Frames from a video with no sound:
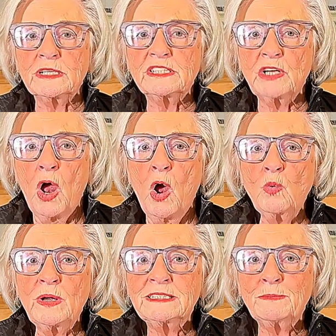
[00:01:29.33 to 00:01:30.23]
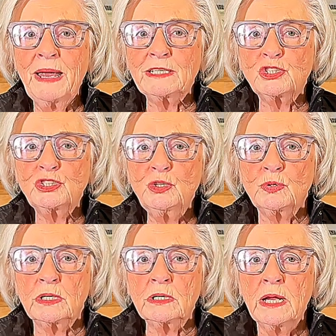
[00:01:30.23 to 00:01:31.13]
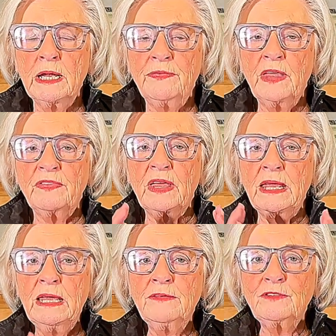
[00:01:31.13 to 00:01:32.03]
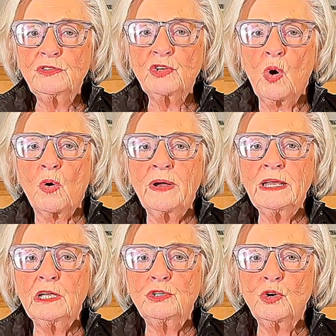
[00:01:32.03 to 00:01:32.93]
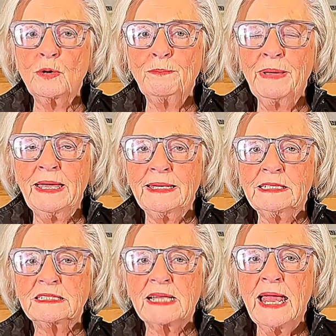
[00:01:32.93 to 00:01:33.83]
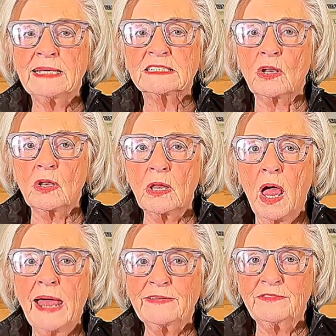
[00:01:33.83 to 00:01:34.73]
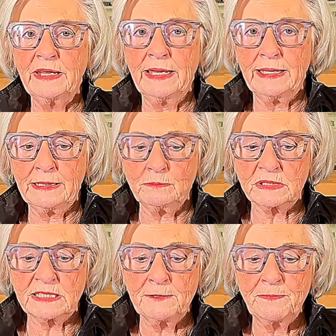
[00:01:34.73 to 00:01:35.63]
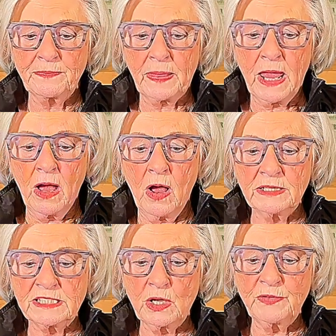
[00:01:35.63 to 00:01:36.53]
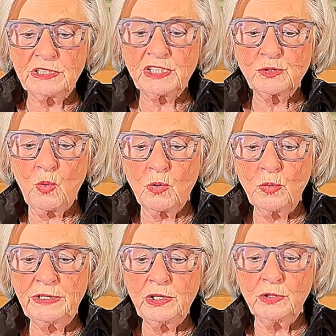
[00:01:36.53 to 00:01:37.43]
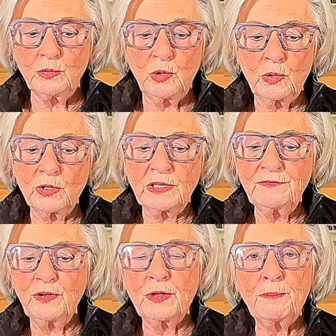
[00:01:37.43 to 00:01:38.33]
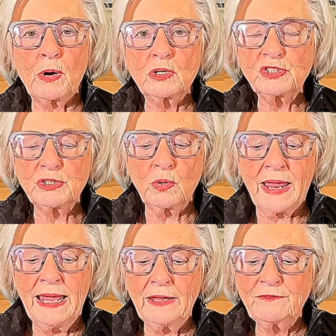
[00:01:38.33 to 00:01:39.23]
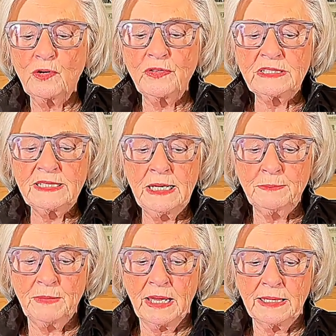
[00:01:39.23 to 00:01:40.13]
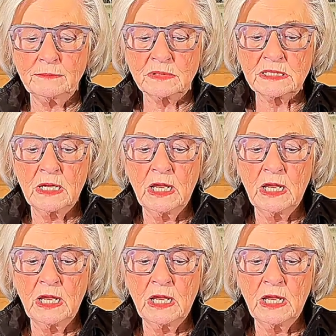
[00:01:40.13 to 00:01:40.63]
is to always make sure that the inventory in your base has a lot of names. So this is what we do. You're looking for the personal and for the team names.